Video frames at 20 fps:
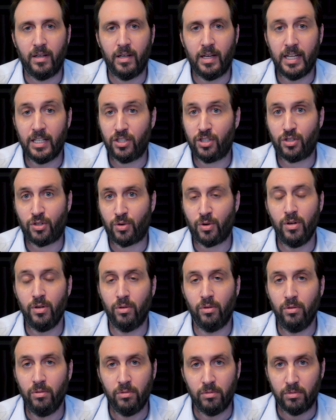It's
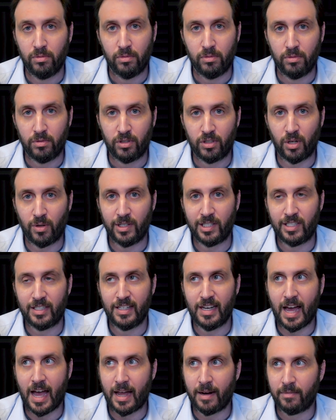true, so it's
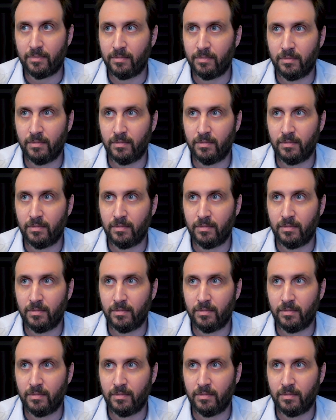not